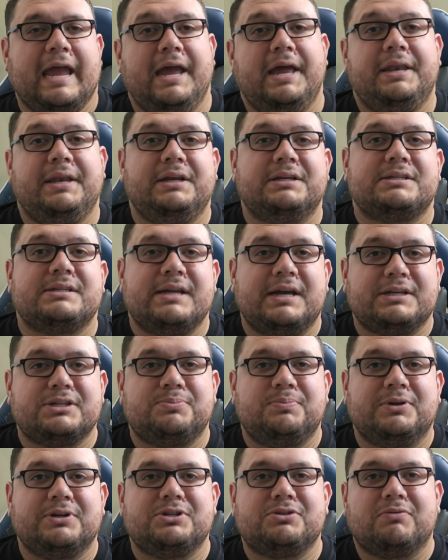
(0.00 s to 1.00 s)
And these
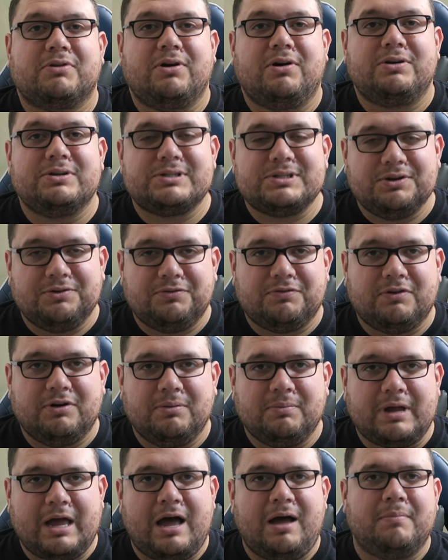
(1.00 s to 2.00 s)
next books were also
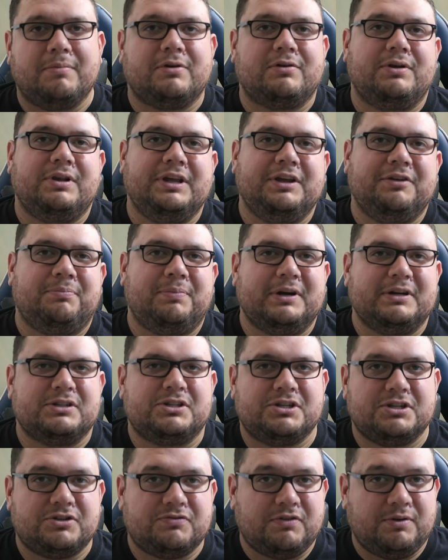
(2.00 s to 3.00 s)
from Comic Relief, but
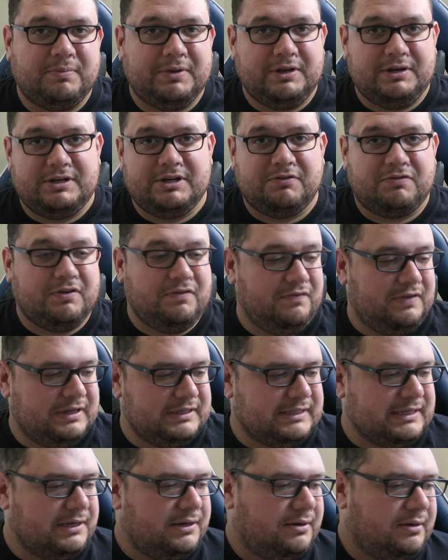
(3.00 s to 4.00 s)
it's just from a different
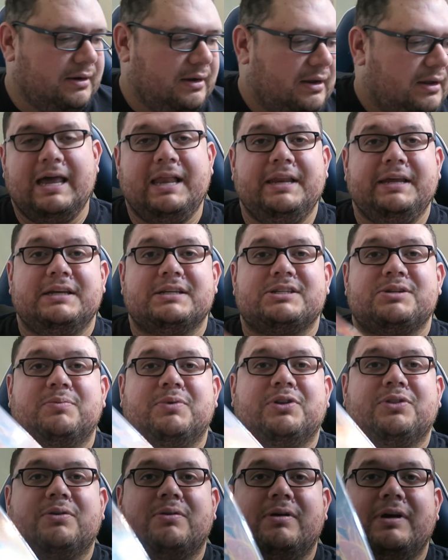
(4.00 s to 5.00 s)
visit. Hellions
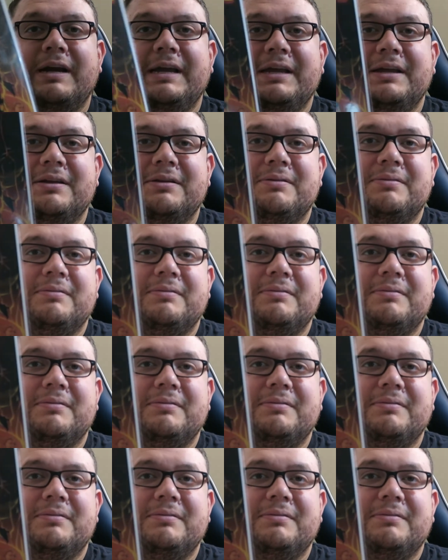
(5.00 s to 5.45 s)
number three.